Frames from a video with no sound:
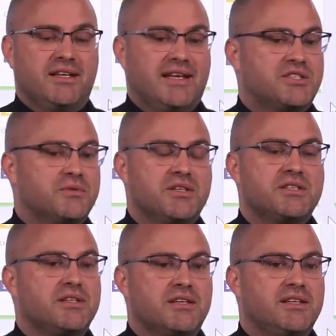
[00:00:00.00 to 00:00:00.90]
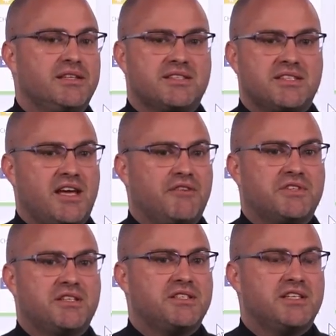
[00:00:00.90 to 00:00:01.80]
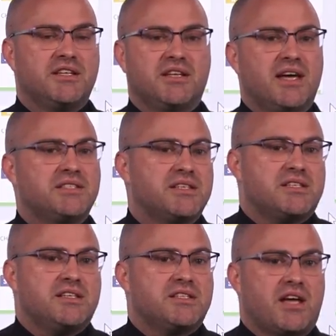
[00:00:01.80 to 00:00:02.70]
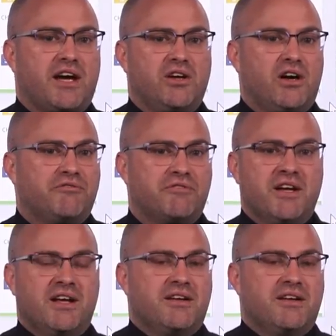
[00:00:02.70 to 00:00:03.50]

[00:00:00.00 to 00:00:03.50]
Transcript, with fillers: As soon as the CFTC and the SEC sign off,